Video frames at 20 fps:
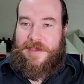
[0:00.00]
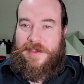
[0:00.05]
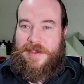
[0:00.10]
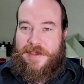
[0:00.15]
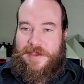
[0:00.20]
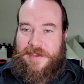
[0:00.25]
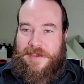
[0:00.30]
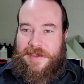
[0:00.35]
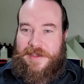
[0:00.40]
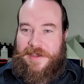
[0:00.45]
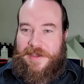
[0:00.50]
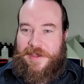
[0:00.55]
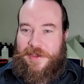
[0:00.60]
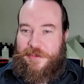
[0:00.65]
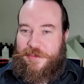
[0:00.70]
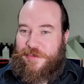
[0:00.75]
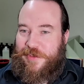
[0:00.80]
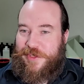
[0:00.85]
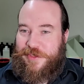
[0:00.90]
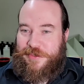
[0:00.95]
It
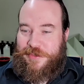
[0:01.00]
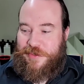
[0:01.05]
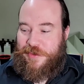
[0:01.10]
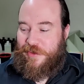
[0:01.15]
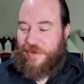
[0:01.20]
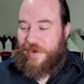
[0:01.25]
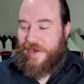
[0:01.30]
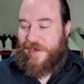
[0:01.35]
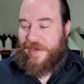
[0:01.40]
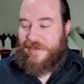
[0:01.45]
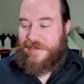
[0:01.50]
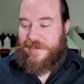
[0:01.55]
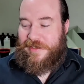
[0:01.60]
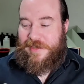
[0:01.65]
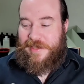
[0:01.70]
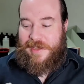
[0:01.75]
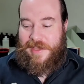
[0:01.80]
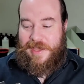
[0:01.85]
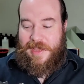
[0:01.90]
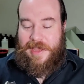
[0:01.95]
feels great,
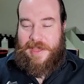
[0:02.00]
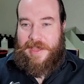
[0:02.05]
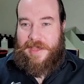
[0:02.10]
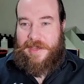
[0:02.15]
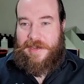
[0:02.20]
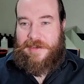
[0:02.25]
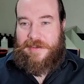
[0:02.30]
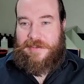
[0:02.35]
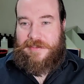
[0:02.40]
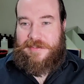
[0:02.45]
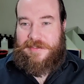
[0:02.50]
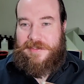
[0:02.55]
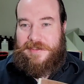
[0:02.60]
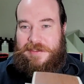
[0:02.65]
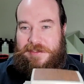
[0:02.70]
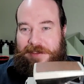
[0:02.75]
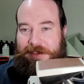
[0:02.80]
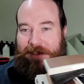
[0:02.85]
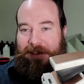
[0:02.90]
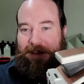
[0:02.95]
and
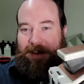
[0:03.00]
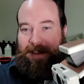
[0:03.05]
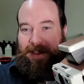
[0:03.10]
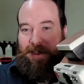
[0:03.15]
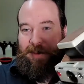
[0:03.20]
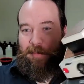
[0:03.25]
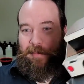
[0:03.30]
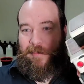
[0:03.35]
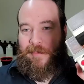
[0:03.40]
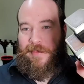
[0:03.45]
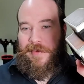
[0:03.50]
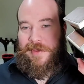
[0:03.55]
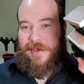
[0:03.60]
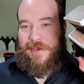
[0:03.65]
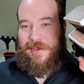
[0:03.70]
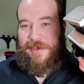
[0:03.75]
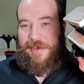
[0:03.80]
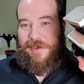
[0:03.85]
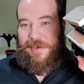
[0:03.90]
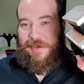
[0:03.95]
I am
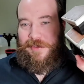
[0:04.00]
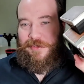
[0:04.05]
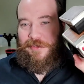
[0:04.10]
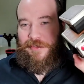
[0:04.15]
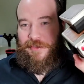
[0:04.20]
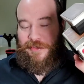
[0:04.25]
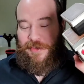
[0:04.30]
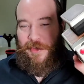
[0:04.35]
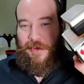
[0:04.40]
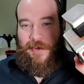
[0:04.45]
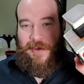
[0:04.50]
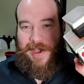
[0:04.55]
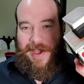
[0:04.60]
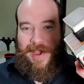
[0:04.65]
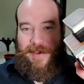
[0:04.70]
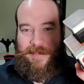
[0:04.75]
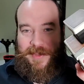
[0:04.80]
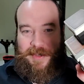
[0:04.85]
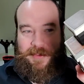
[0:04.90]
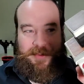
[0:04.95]
so
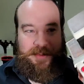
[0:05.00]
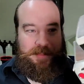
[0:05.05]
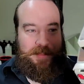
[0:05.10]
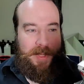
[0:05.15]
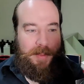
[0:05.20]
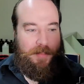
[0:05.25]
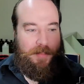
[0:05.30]
happy with my